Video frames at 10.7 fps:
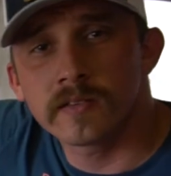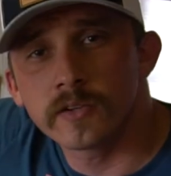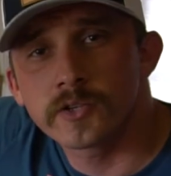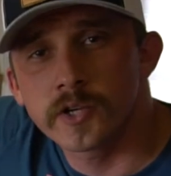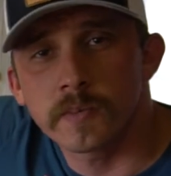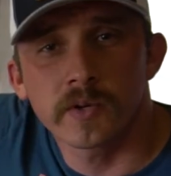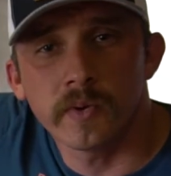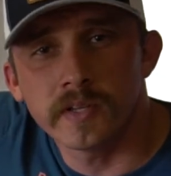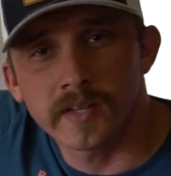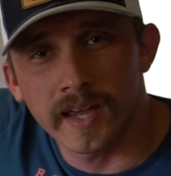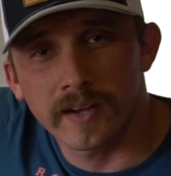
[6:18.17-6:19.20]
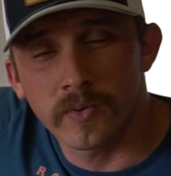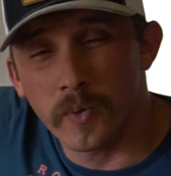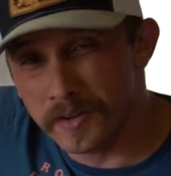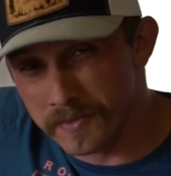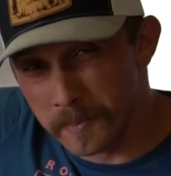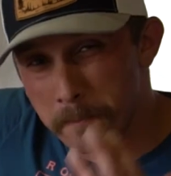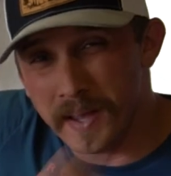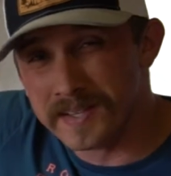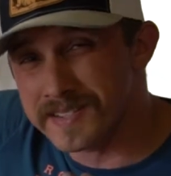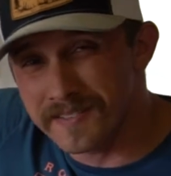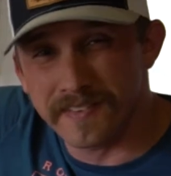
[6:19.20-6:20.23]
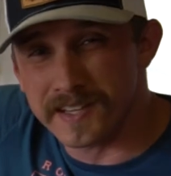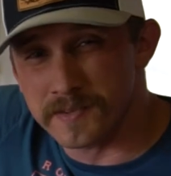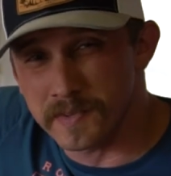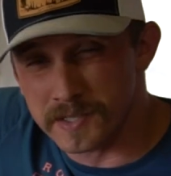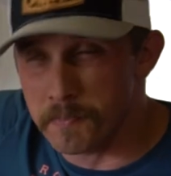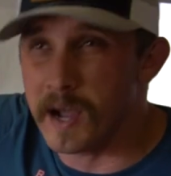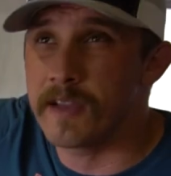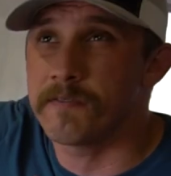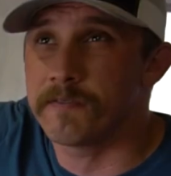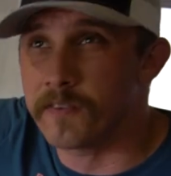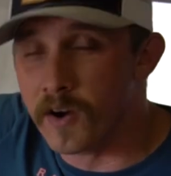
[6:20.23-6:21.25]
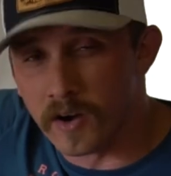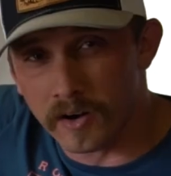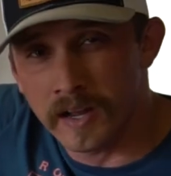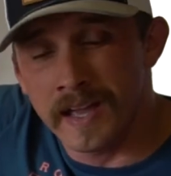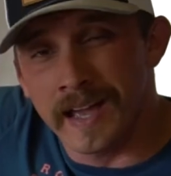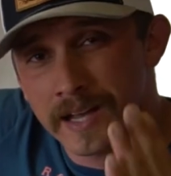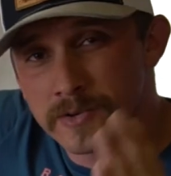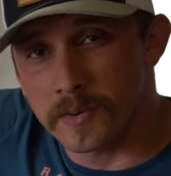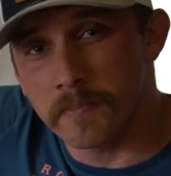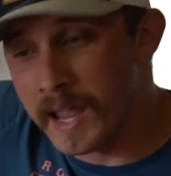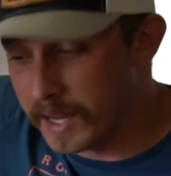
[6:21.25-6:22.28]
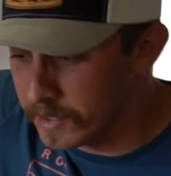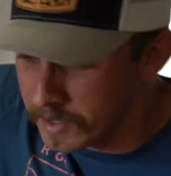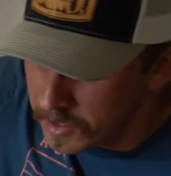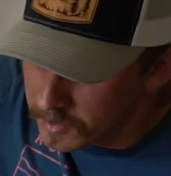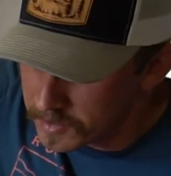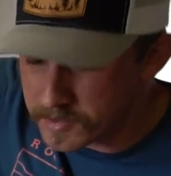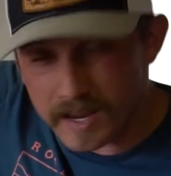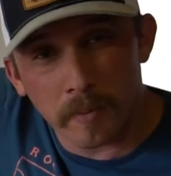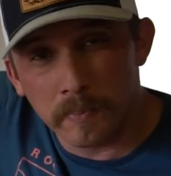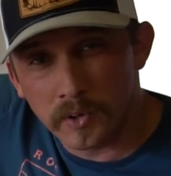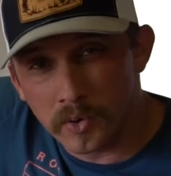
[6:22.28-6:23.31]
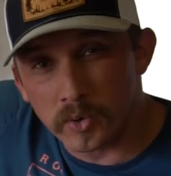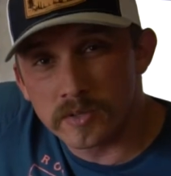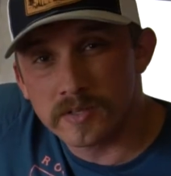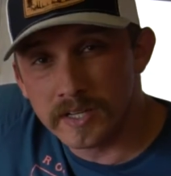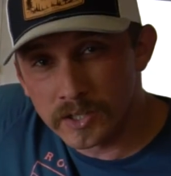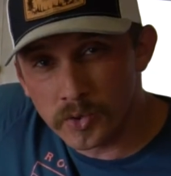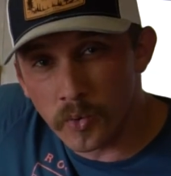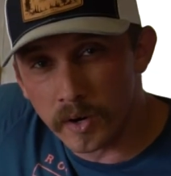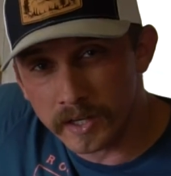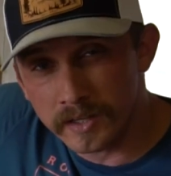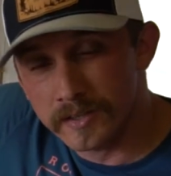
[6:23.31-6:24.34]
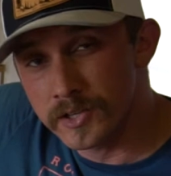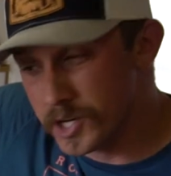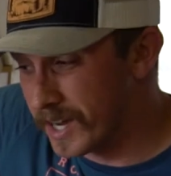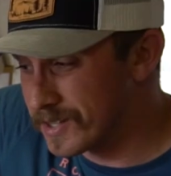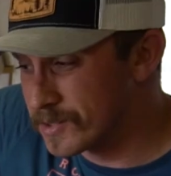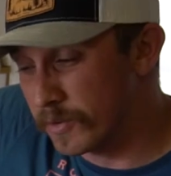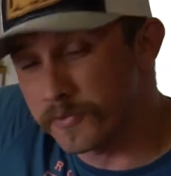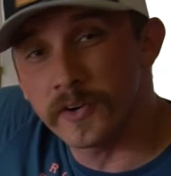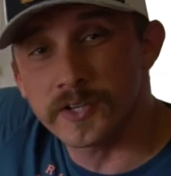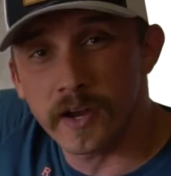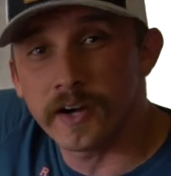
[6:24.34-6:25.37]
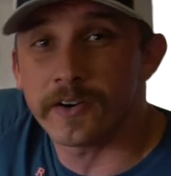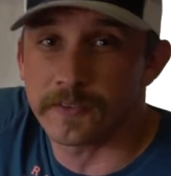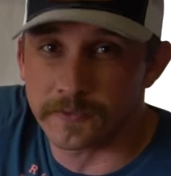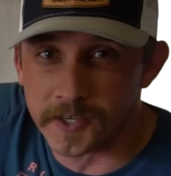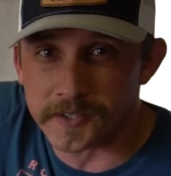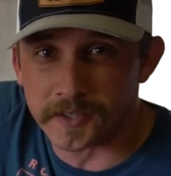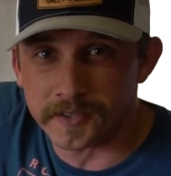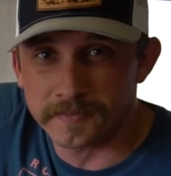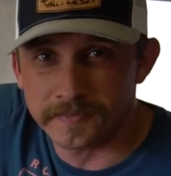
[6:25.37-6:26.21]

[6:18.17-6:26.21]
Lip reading: little trips that we take, one of the best investments by far has remained this Alpicool C20 chest, refrigerator, and freezer.